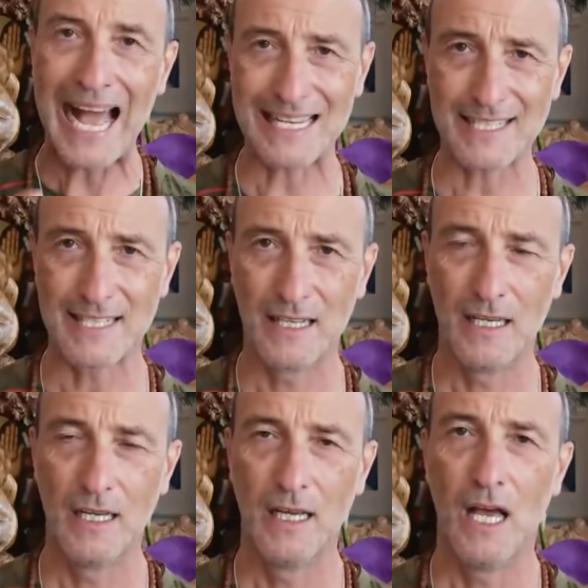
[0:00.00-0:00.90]
has
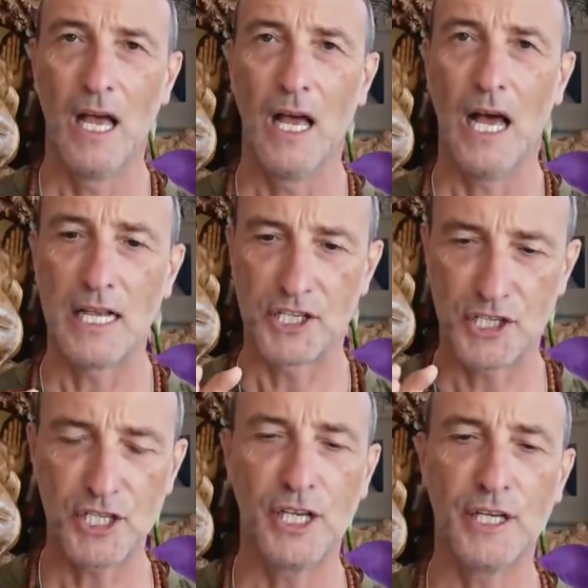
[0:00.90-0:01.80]
a
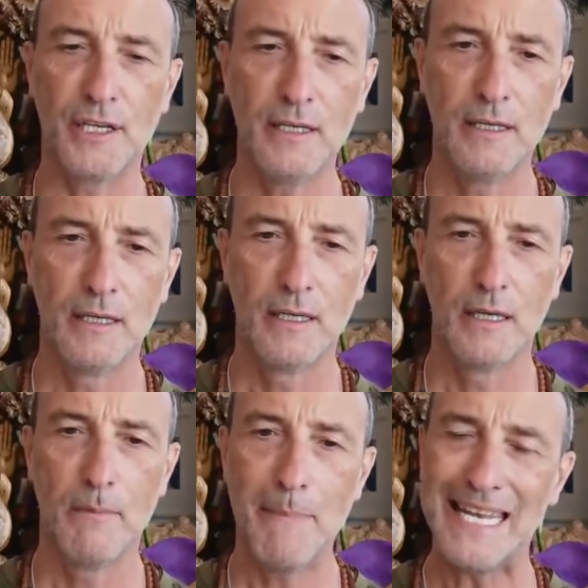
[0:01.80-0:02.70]
certain
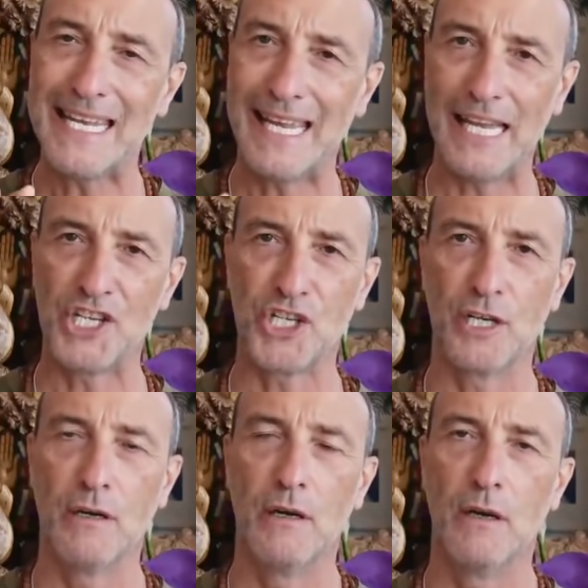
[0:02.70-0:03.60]

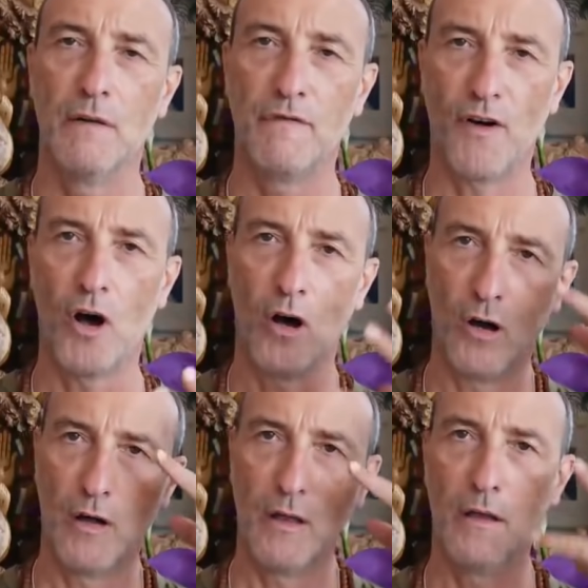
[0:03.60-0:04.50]
medication
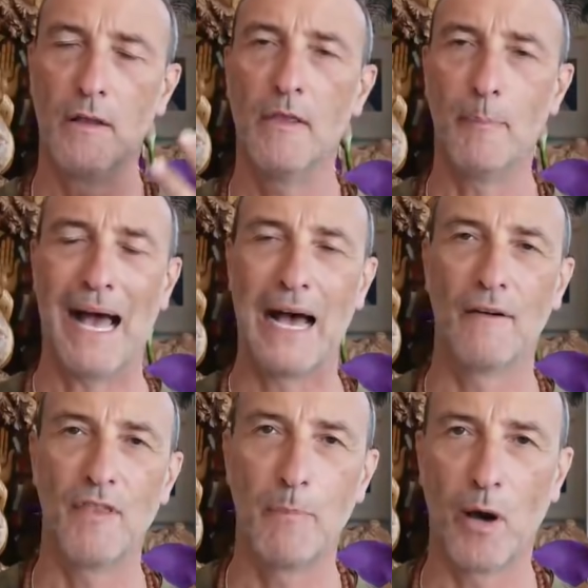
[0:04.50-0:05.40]
for the
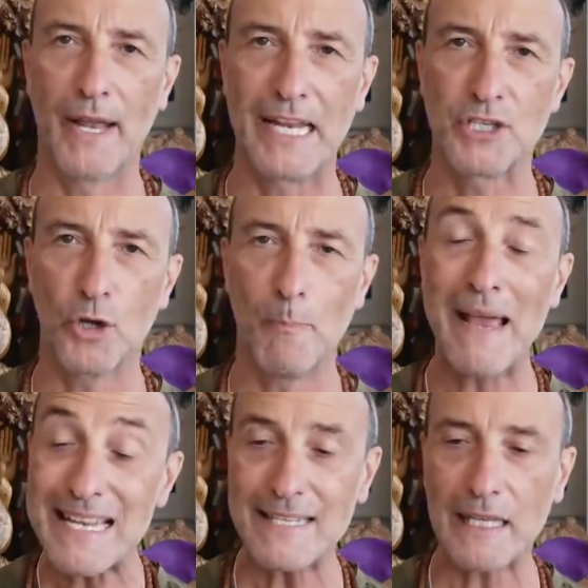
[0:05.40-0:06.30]
part of the body. So
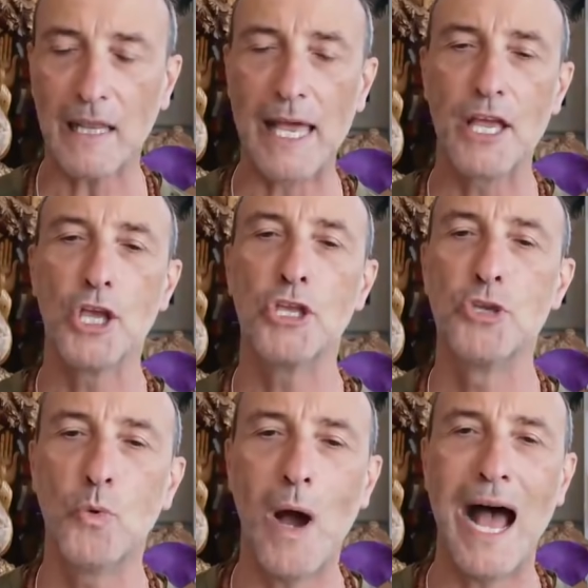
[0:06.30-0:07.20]
basically,
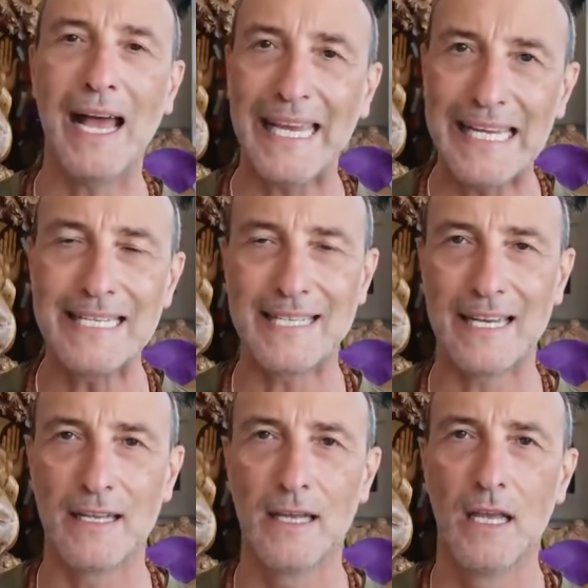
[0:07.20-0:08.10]
you are
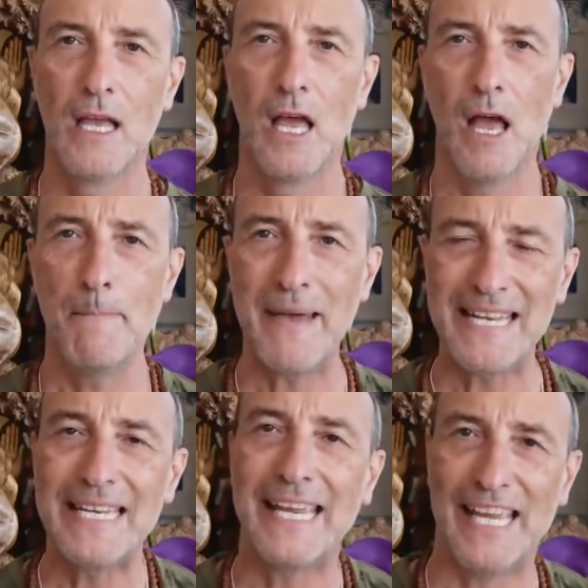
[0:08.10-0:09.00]
eating
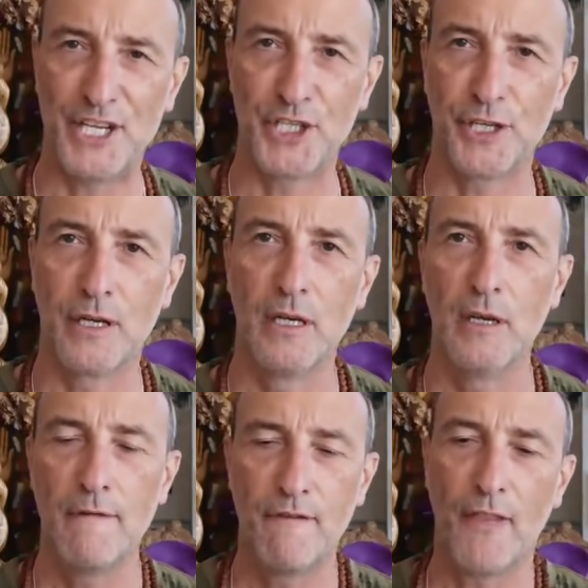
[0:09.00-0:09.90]
medication
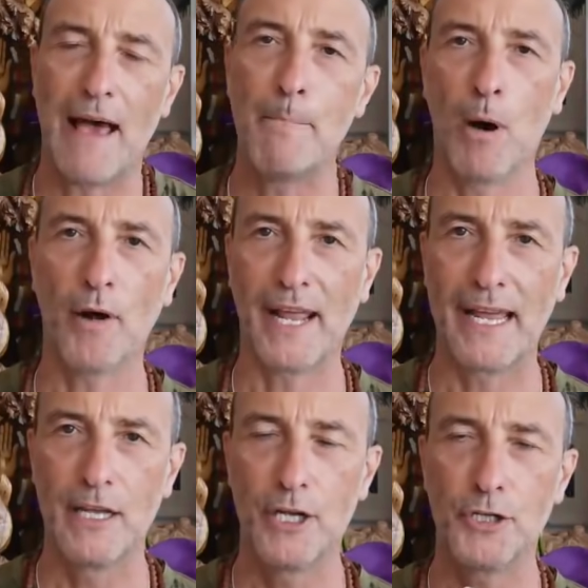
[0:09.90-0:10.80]
for that
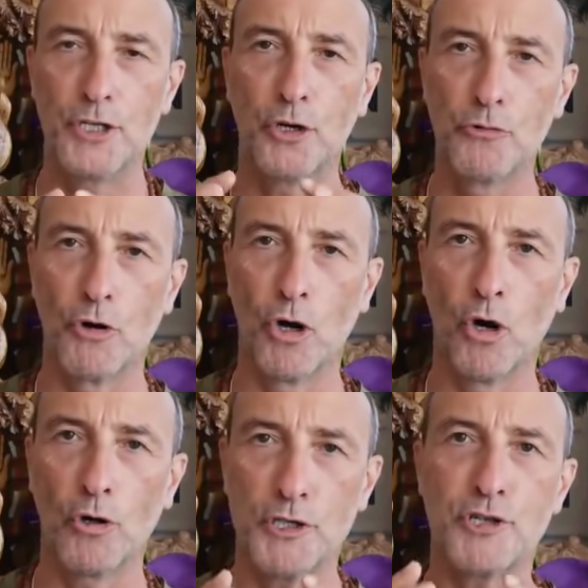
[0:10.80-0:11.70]
body to
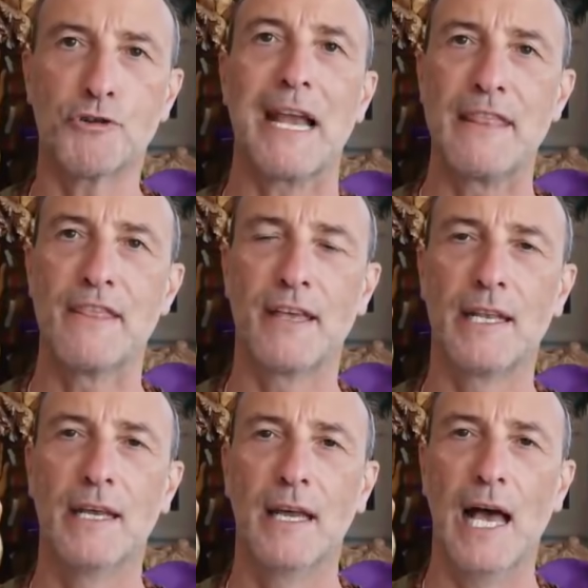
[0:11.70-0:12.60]
grow,
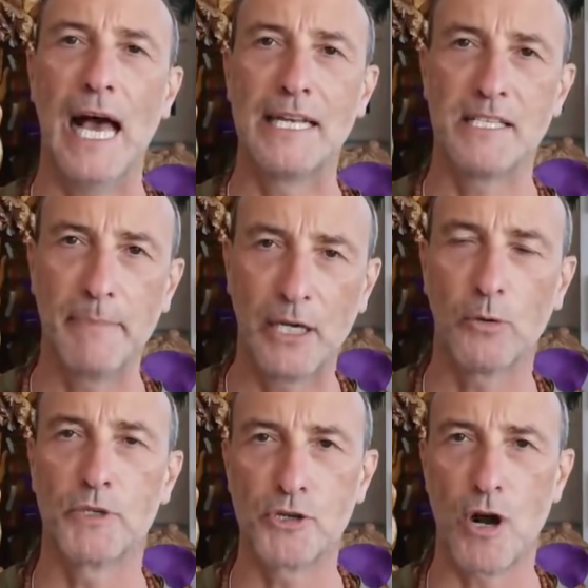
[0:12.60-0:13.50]
strengthen, and to become